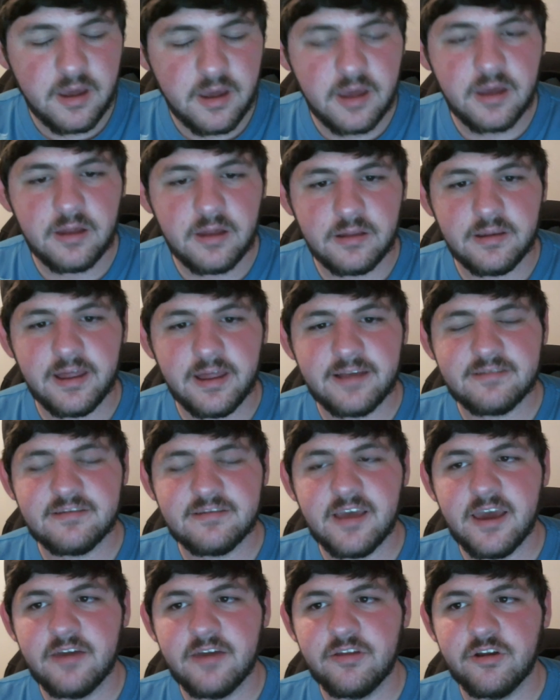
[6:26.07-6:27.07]
let's
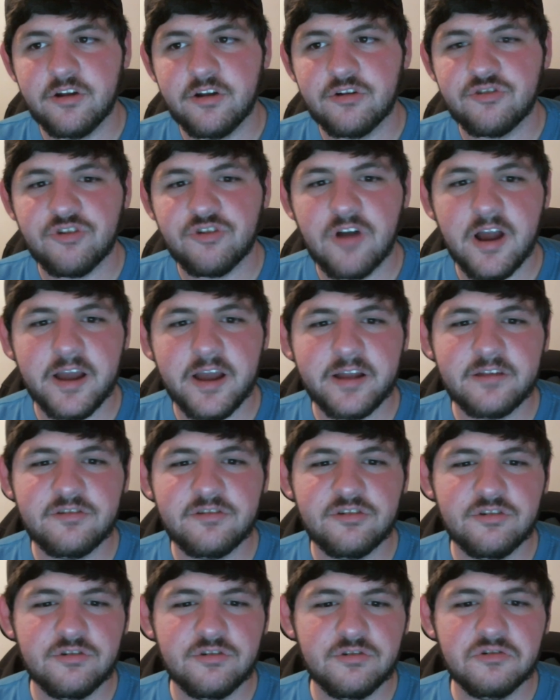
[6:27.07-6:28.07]
say that you're trying
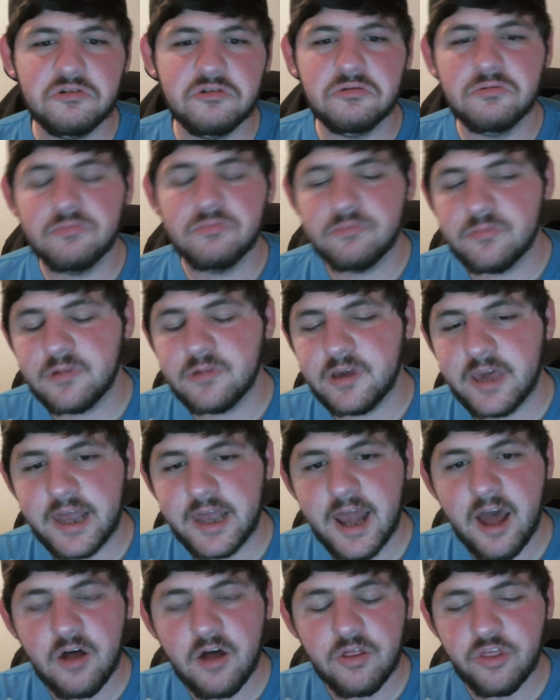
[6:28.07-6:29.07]
to get
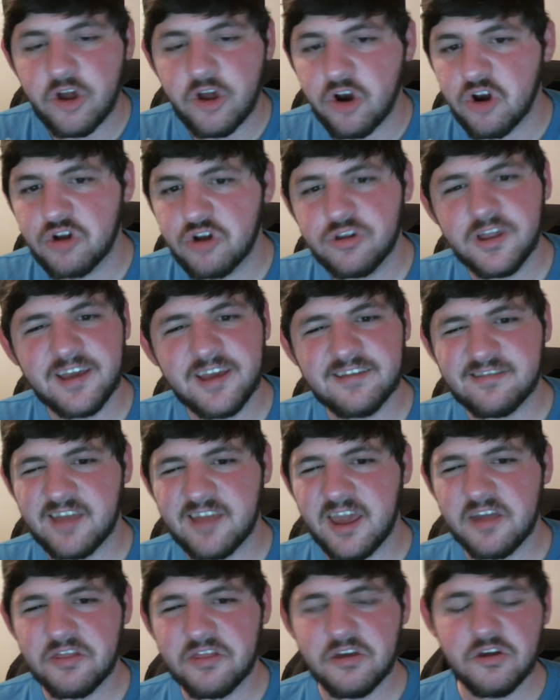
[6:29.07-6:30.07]
out the earliest
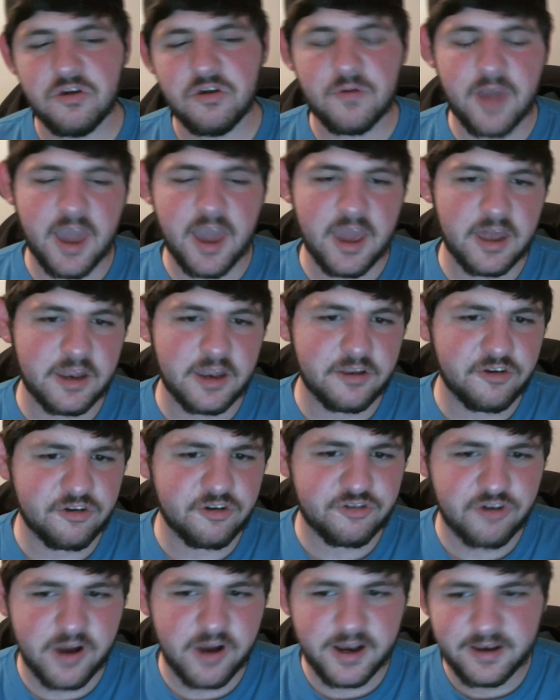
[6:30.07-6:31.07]
tank that you can, and you're
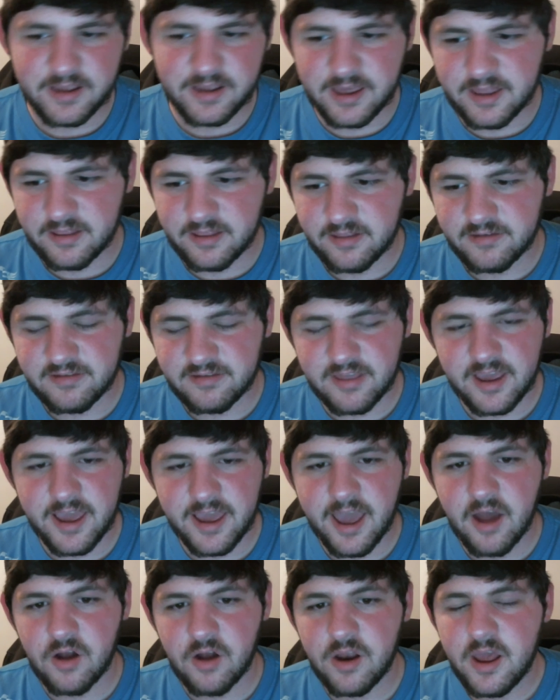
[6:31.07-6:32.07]
trying to get this thing
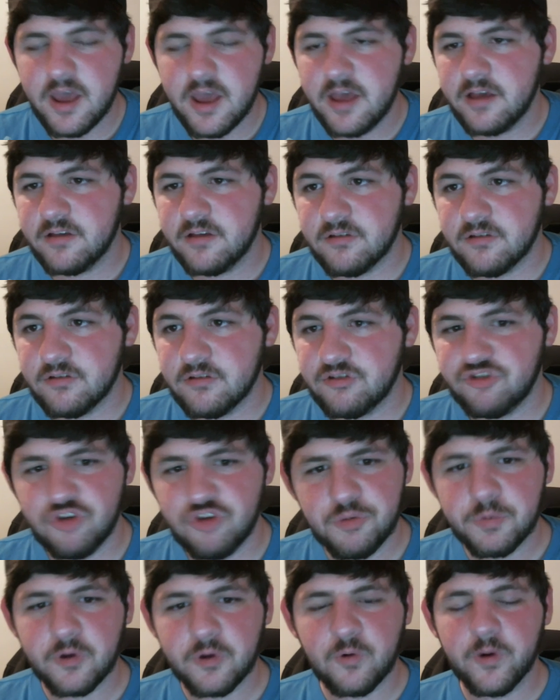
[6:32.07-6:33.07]
out
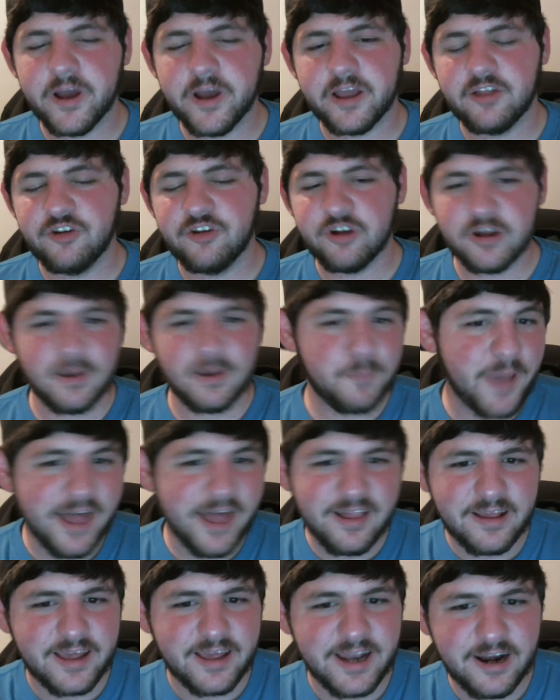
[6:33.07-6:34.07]
super quick, and you're going to
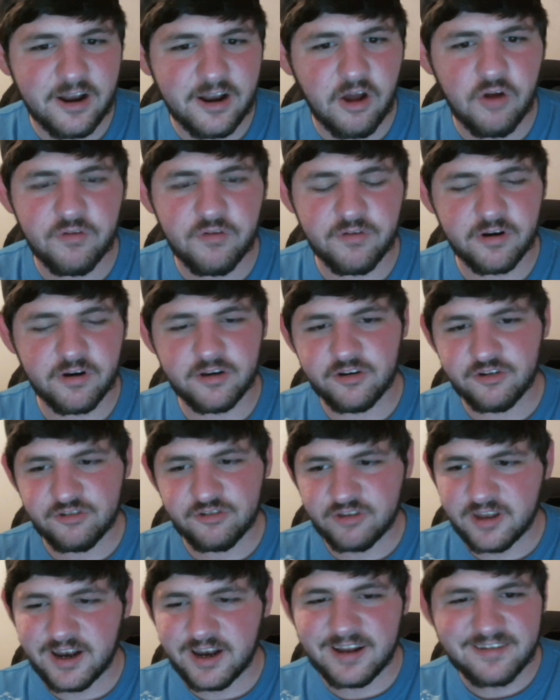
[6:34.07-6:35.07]
pelican it over, and you're just
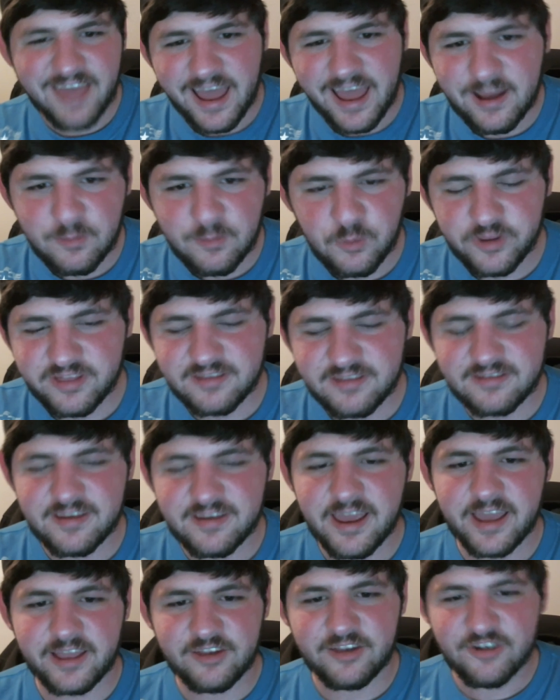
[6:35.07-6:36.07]
going to attack them with this
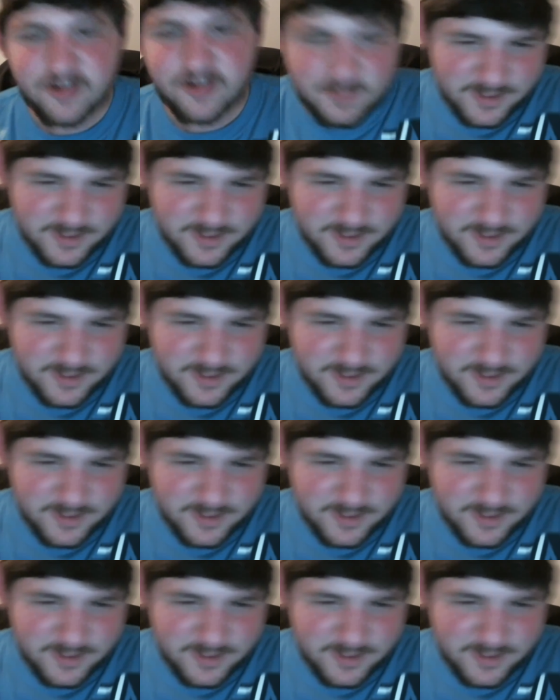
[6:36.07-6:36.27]
tank, and you're like,